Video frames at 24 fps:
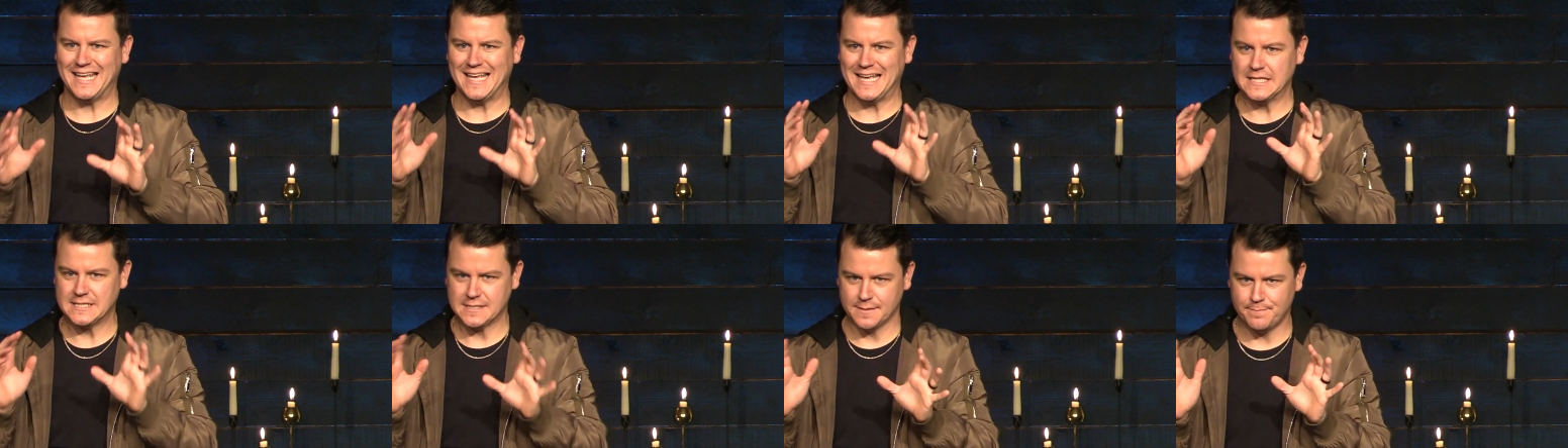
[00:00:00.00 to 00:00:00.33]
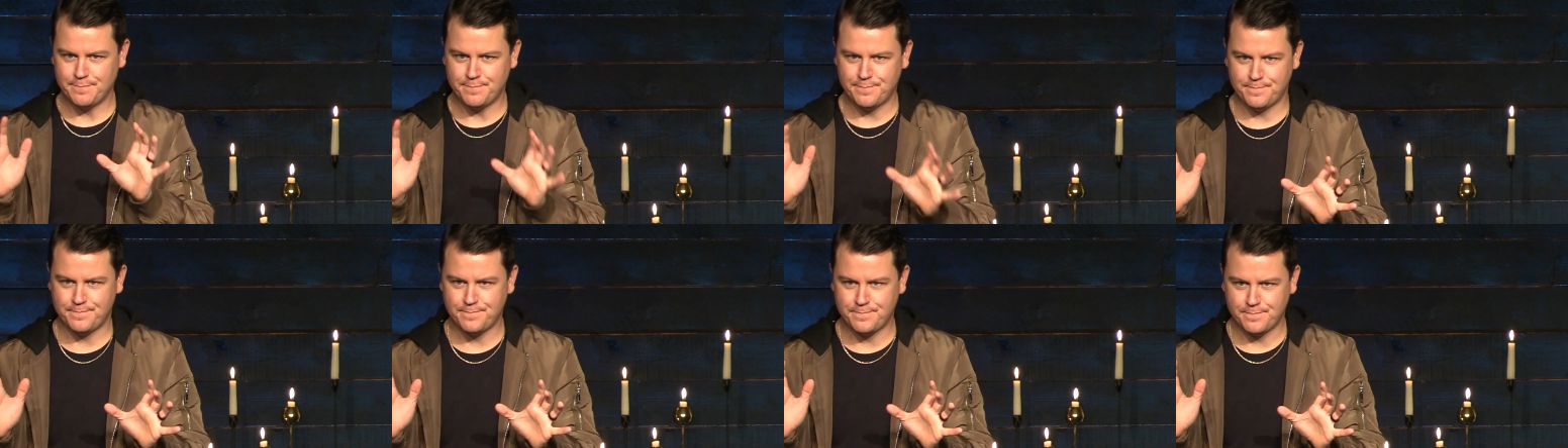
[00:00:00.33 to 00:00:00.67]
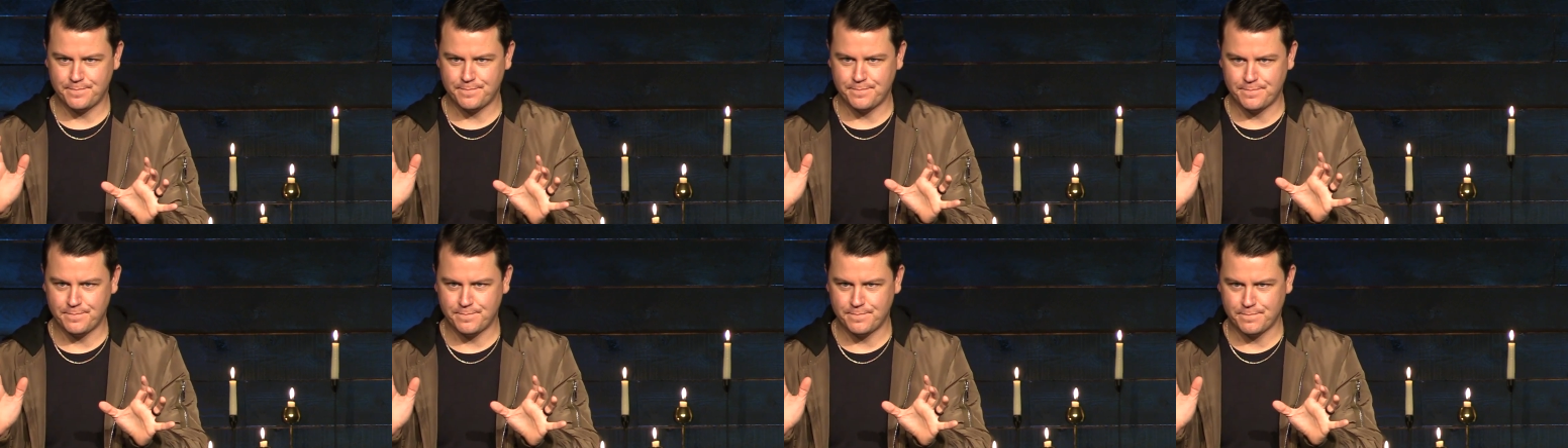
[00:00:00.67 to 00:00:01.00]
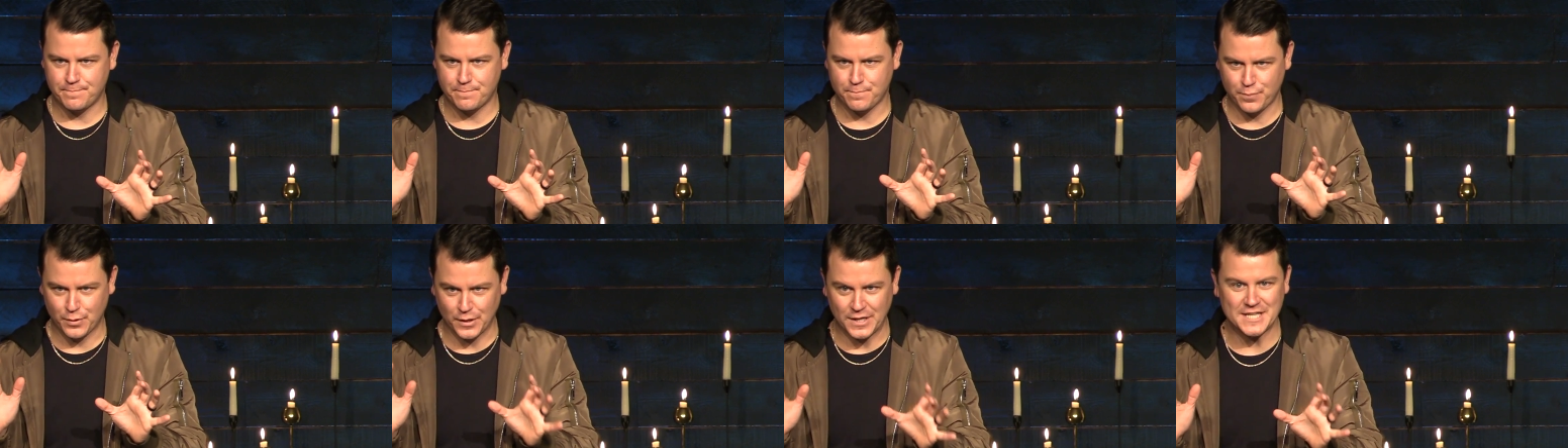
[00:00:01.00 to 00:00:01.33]
is a
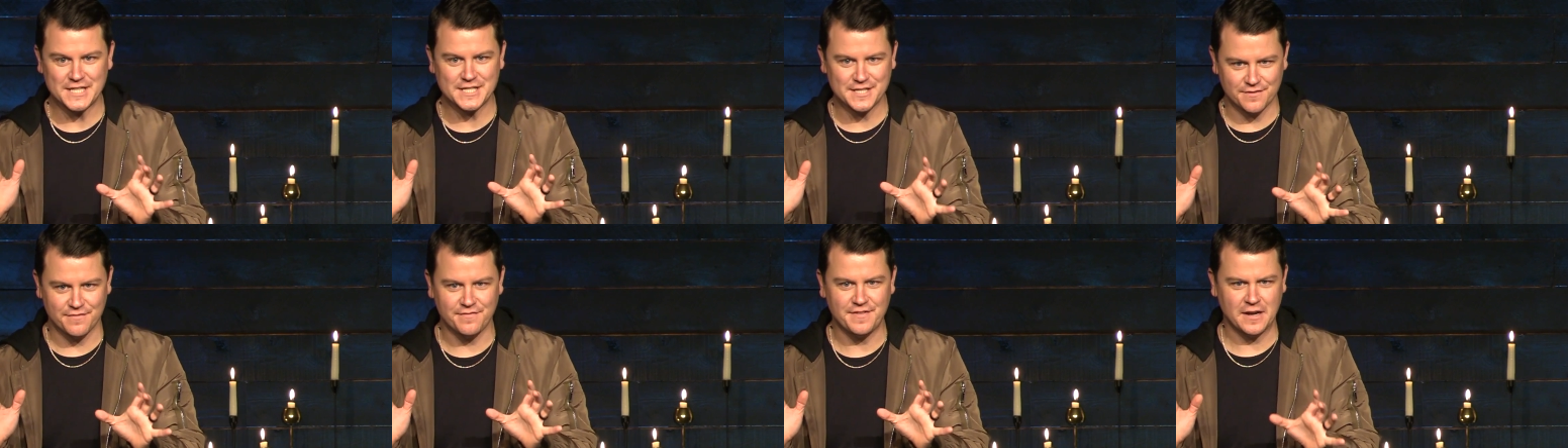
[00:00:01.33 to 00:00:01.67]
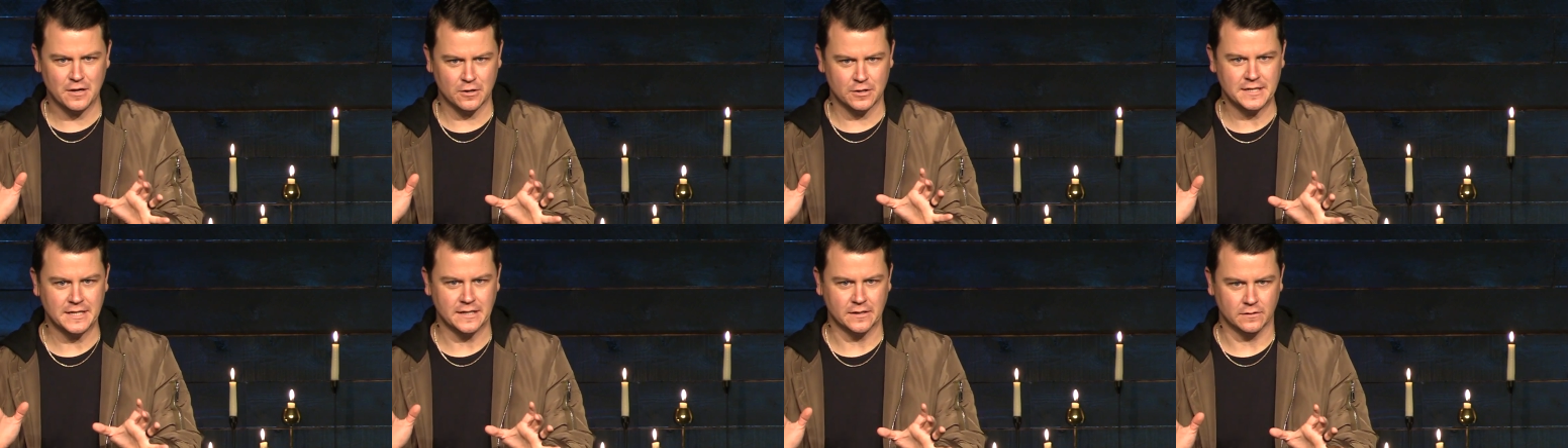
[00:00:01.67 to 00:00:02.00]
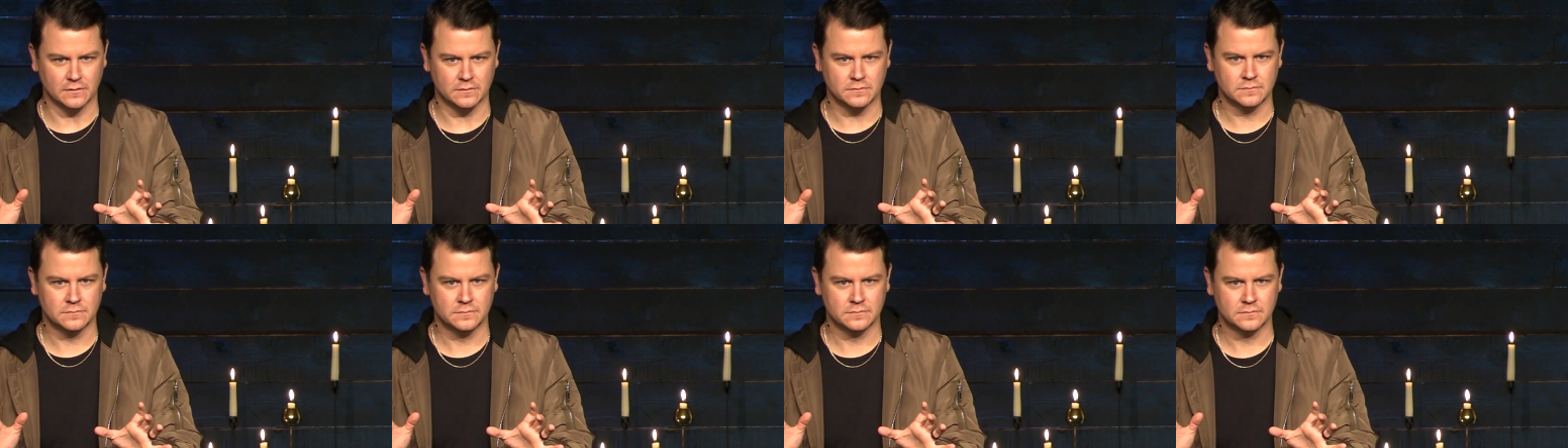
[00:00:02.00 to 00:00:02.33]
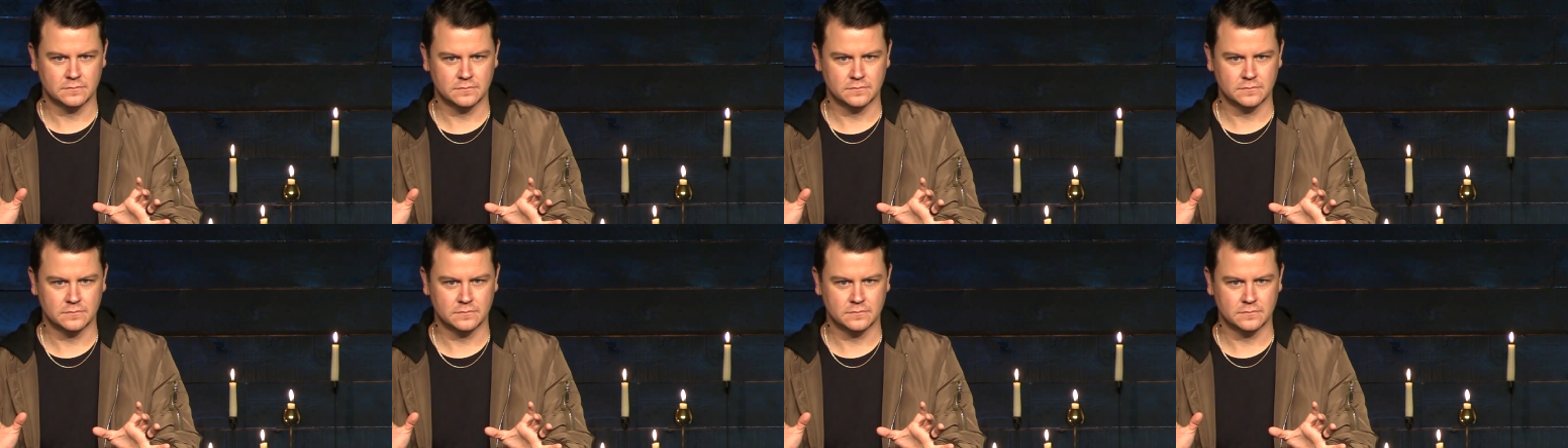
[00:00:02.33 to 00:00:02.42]
pretty severe deal.